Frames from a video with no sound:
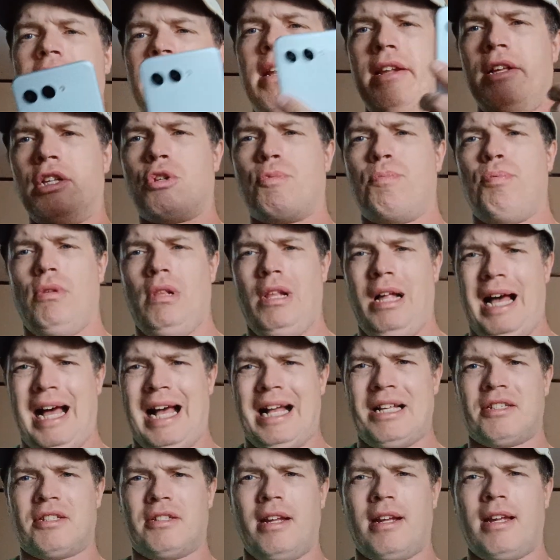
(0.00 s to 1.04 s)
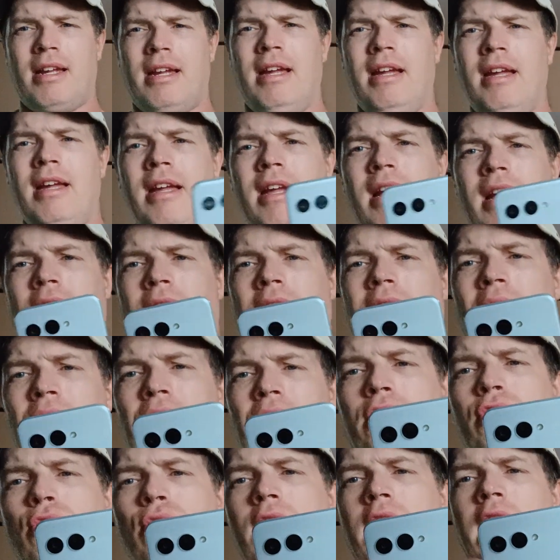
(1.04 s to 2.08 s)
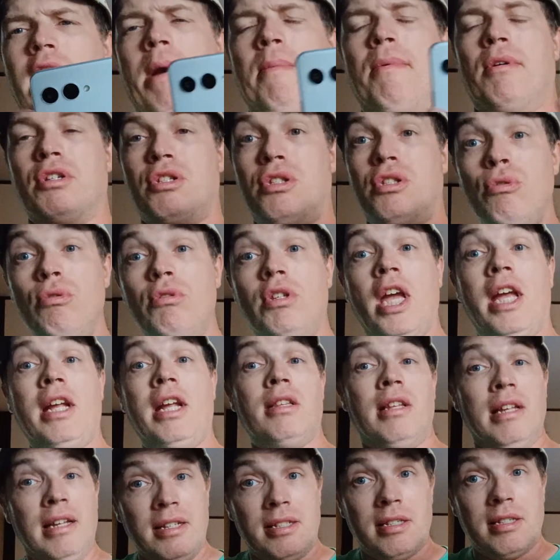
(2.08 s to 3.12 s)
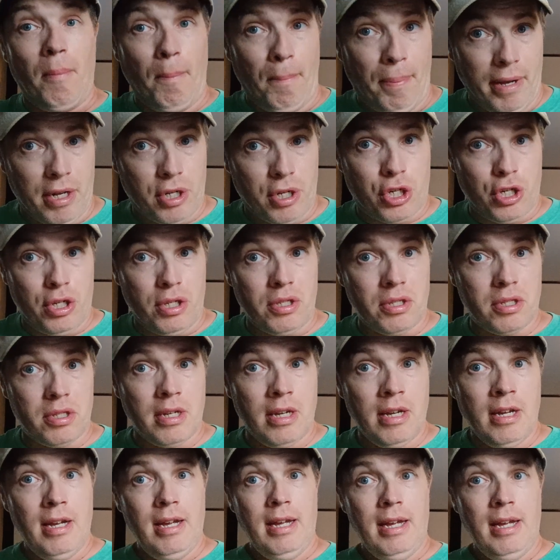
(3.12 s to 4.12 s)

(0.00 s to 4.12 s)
It is plastic. The 2 cameras do take decent pictures.